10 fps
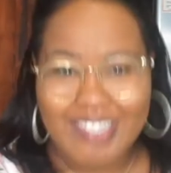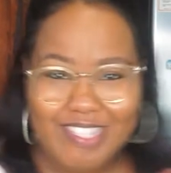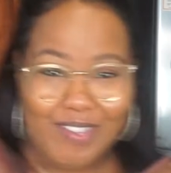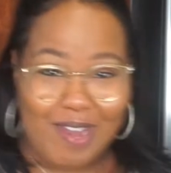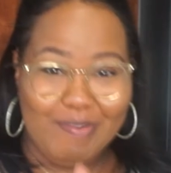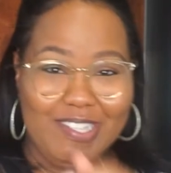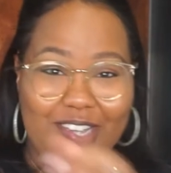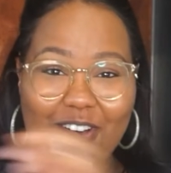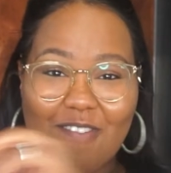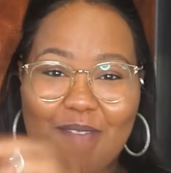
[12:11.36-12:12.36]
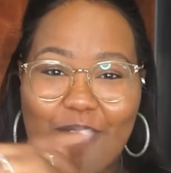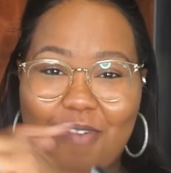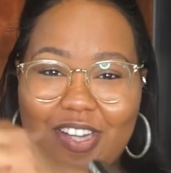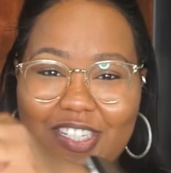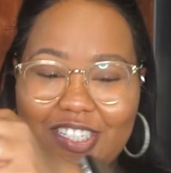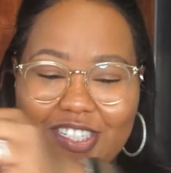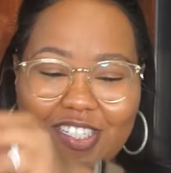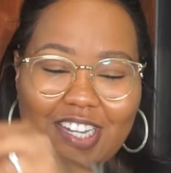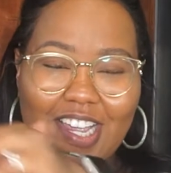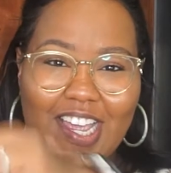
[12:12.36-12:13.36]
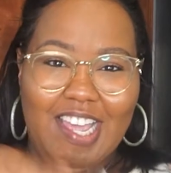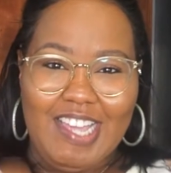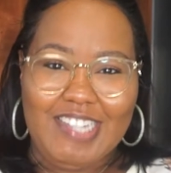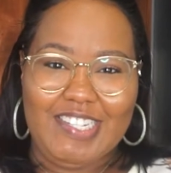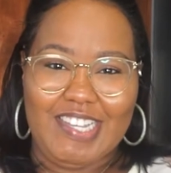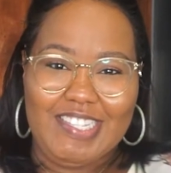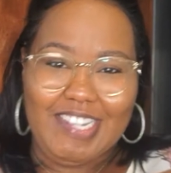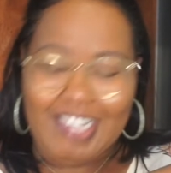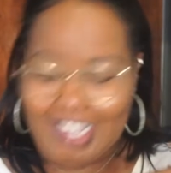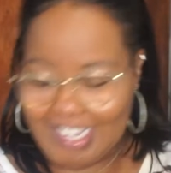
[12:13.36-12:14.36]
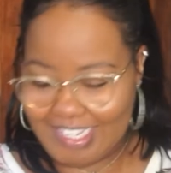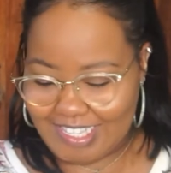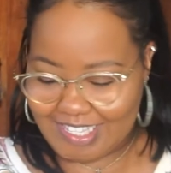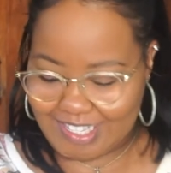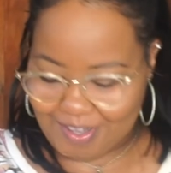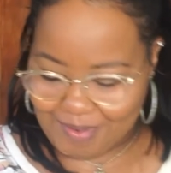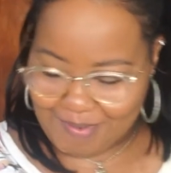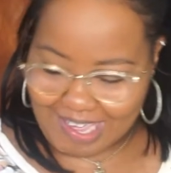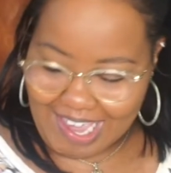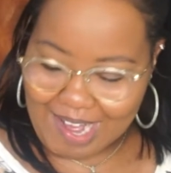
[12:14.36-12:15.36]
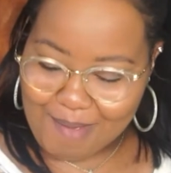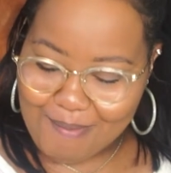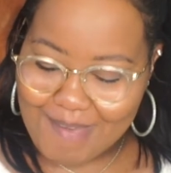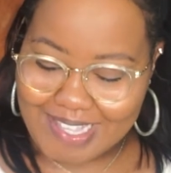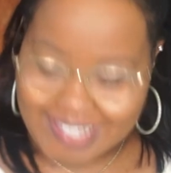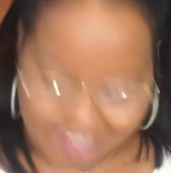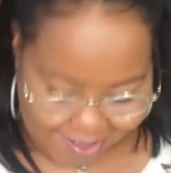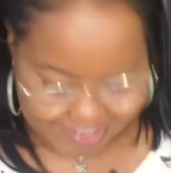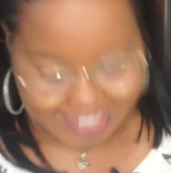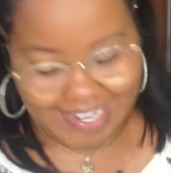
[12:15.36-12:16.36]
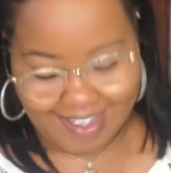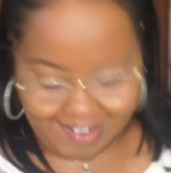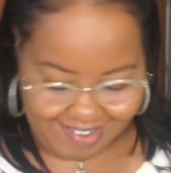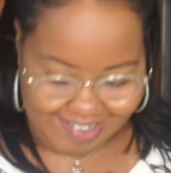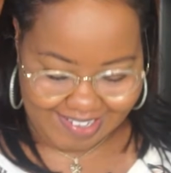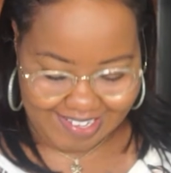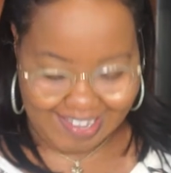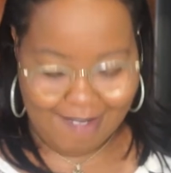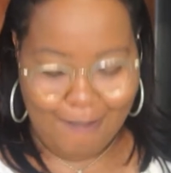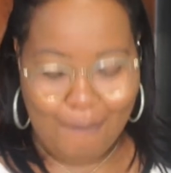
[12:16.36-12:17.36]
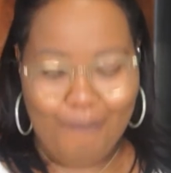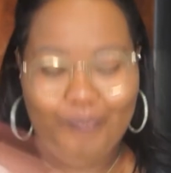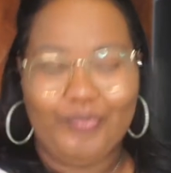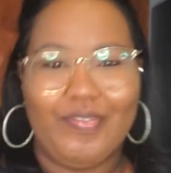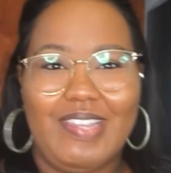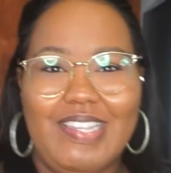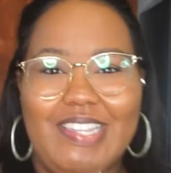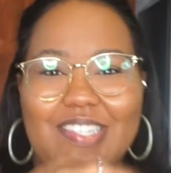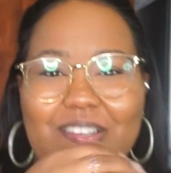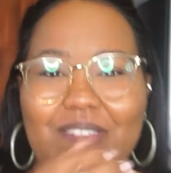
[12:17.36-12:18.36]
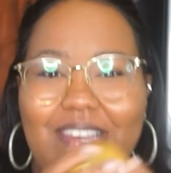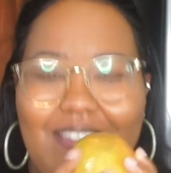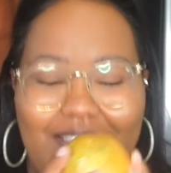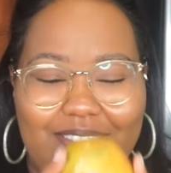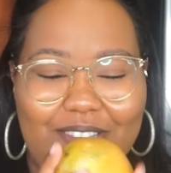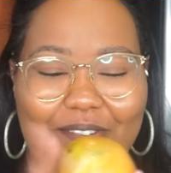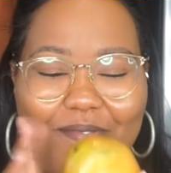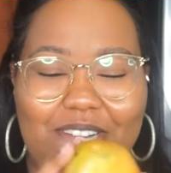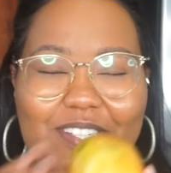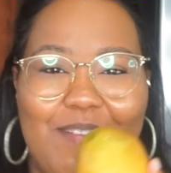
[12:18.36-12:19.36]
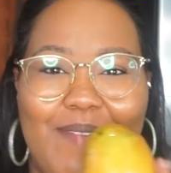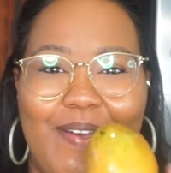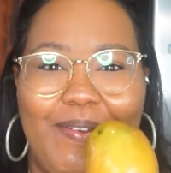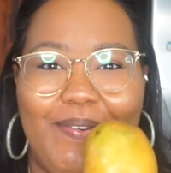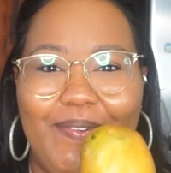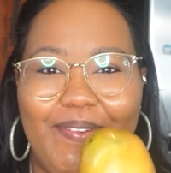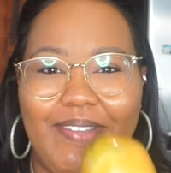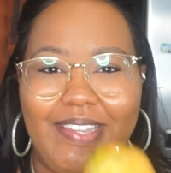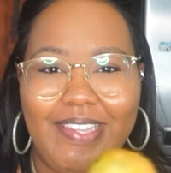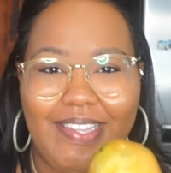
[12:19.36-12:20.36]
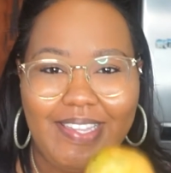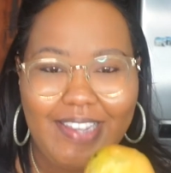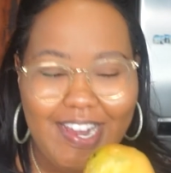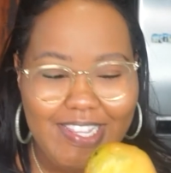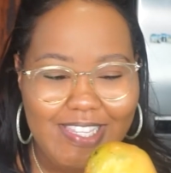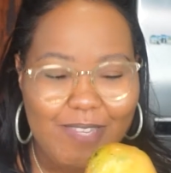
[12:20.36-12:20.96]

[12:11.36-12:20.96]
So let me take off my watch. Just in case we make any mess out here. This is how we are. So you wash your mango. Right?